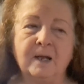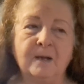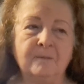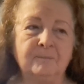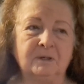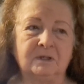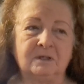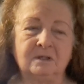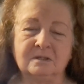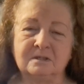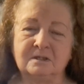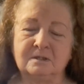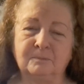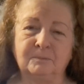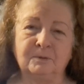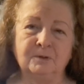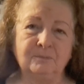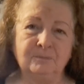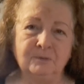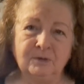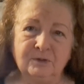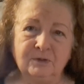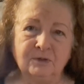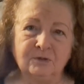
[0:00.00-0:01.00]
because the
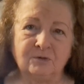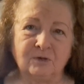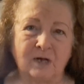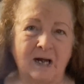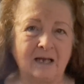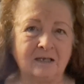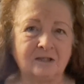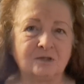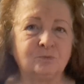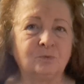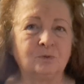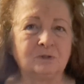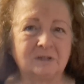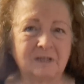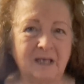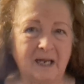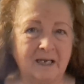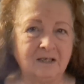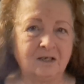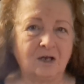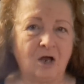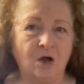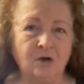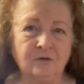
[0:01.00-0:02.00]
Bermuda grass will
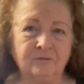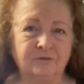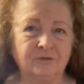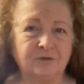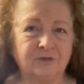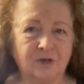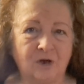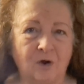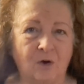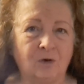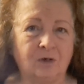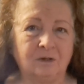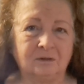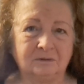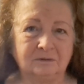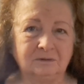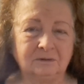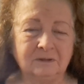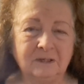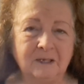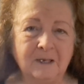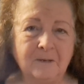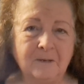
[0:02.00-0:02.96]
take over the garden.